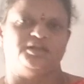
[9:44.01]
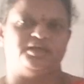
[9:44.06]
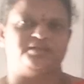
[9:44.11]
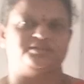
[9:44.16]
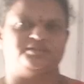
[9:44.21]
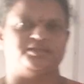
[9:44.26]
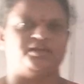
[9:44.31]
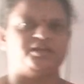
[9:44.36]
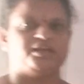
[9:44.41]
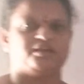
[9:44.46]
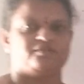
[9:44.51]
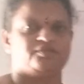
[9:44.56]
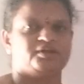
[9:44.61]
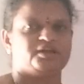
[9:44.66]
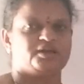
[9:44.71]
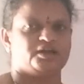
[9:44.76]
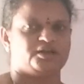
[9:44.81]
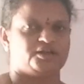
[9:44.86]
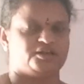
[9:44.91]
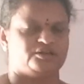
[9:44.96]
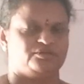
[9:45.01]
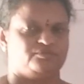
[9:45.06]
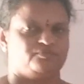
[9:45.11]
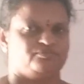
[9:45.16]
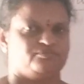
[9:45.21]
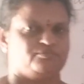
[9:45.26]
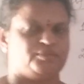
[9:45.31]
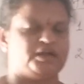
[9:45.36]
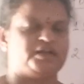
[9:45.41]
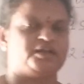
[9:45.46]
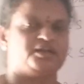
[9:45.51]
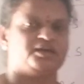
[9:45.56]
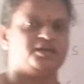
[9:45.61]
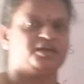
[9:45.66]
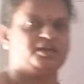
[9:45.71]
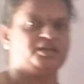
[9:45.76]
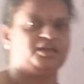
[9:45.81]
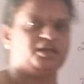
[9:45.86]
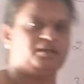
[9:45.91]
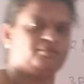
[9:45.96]
Like that it will continue. But
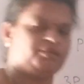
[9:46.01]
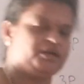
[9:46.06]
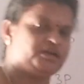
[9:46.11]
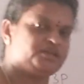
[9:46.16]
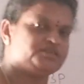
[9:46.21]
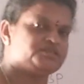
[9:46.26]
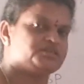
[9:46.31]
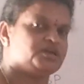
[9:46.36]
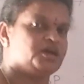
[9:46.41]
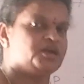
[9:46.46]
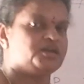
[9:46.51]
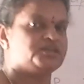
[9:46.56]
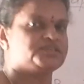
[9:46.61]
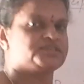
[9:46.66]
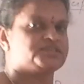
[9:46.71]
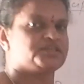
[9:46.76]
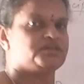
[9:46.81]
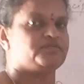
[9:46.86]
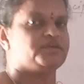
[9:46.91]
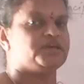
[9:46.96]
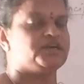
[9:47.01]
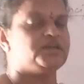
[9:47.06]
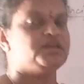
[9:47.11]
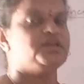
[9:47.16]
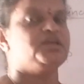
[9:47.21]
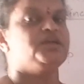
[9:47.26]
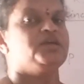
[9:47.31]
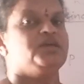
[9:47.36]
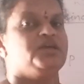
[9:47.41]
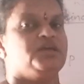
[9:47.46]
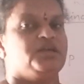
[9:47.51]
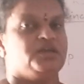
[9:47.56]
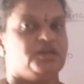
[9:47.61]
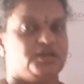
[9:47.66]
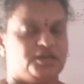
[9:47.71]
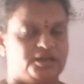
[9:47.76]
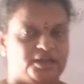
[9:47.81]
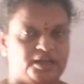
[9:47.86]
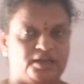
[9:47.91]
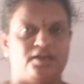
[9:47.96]
any element is not discovered
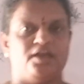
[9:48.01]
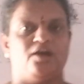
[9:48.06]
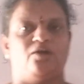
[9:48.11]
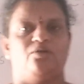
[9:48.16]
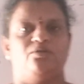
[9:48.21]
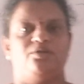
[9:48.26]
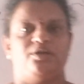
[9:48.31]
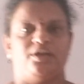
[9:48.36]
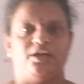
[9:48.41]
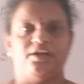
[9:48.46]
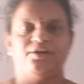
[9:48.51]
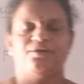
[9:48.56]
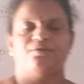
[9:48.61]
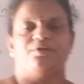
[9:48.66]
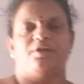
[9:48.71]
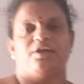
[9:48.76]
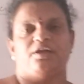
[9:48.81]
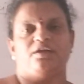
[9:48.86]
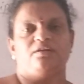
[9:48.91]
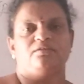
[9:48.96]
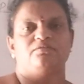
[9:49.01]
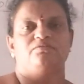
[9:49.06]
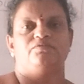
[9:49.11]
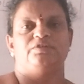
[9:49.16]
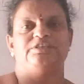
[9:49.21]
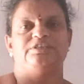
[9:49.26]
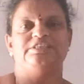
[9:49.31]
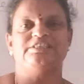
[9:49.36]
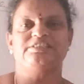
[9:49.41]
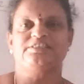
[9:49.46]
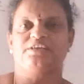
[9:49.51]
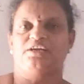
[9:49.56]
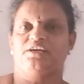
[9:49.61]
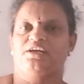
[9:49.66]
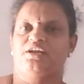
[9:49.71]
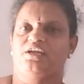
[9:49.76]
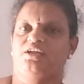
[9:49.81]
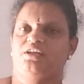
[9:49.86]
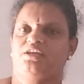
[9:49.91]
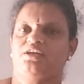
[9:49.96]
till now, till today, which is
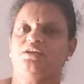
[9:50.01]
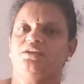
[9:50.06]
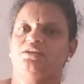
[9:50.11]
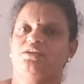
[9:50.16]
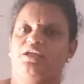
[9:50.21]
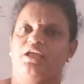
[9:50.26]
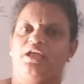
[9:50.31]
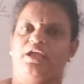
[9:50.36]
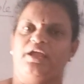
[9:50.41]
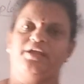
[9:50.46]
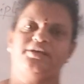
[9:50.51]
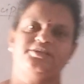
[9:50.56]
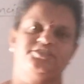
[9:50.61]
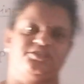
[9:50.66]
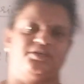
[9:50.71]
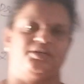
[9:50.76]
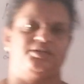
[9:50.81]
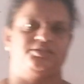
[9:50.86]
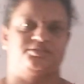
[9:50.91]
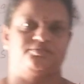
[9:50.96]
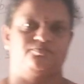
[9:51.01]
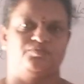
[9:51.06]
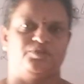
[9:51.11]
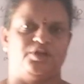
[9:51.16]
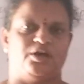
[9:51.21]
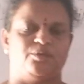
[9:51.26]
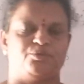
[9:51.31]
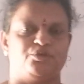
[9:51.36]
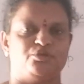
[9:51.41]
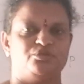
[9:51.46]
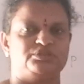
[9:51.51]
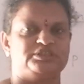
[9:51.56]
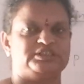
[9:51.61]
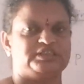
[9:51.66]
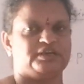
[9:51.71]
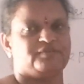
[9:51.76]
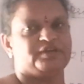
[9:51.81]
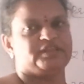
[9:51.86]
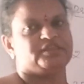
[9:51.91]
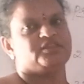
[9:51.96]
containing 8 shells. Up to
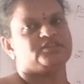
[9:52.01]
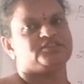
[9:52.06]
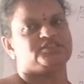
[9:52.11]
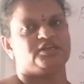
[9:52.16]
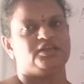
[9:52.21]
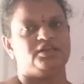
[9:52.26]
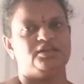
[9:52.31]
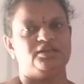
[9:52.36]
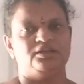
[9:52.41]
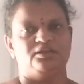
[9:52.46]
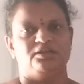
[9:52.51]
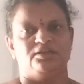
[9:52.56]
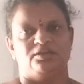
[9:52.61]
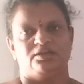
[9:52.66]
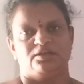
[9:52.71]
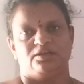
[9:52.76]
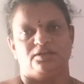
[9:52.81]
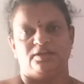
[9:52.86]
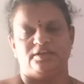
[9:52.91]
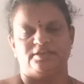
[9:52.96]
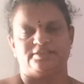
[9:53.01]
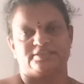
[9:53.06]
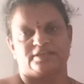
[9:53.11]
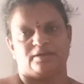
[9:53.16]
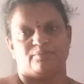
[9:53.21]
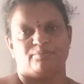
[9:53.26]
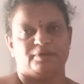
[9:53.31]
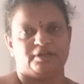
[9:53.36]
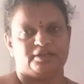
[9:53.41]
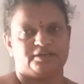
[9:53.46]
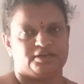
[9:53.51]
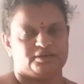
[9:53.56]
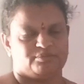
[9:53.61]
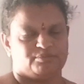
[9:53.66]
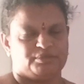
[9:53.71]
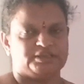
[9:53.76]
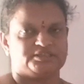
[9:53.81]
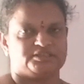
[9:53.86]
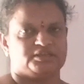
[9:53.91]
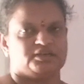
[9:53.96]
7th shell, it's completed.
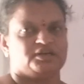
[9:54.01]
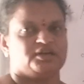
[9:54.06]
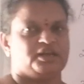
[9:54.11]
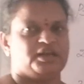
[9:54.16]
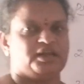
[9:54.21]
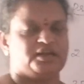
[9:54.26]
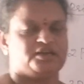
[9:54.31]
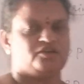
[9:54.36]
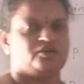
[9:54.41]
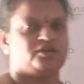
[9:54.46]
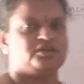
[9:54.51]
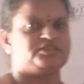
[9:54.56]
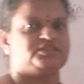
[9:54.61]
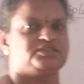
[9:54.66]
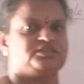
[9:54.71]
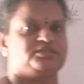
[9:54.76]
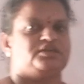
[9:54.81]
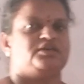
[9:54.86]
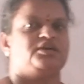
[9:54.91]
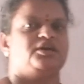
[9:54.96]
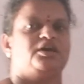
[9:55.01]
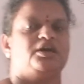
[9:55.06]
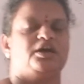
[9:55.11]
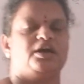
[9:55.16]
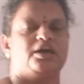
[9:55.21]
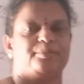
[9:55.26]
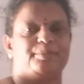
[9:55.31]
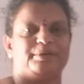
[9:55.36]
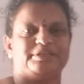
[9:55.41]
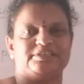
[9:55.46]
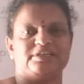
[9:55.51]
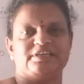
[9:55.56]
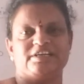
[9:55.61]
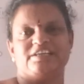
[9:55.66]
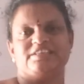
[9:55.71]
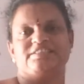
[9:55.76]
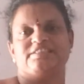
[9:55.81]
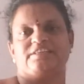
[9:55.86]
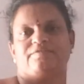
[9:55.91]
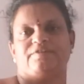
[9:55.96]
Means electrons are present
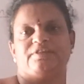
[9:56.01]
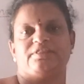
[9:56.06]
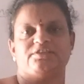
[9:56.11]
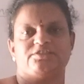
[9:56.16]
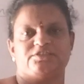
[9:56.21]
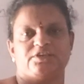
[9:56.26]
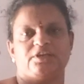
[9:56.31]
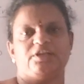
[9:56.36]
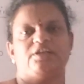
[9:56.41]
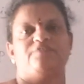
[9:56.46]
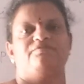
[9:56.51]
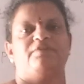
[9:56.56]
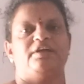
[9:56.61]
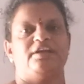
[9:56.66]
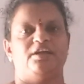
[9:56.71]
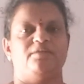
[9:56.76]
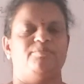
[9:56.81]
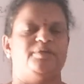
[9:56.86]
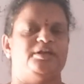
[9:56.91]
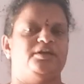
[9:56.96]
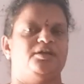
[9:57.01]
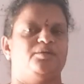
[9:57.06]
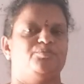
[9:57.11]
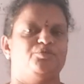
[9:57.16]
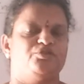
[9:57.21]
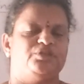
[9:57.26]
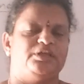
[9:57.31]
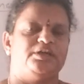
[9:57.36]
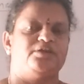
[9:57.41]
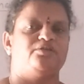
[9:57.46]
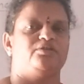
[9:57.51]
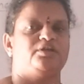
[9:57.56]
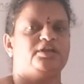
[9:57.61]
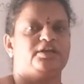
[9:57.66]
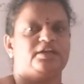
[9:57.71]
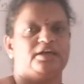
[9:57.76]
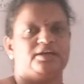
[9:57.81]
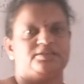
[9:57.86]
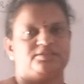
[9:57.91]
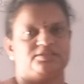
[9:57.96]
in 7th shell in one element. Up to there only
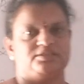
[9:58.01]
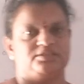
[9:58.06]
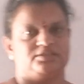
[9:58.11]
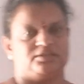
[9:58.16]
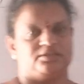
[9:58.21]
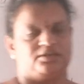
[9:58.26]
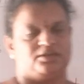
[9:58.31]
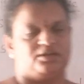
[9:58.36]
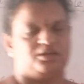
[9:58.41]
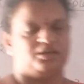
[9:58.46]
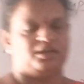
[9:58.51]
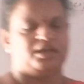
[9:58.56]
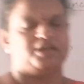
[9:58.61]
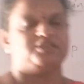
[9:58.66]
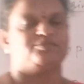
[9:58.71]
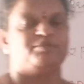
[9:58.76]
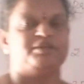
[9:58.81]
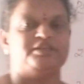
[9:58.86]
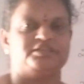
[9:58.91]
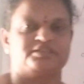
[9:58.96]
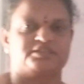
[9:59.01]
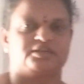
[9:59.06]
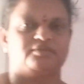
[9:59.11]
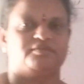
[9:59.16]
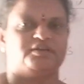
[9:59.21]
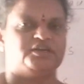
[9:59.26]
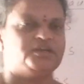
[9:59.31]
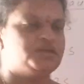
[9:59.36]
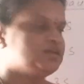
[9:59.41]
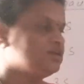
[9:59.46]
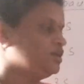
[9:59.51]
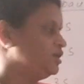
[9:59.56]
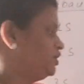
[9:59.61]
it has been discovered.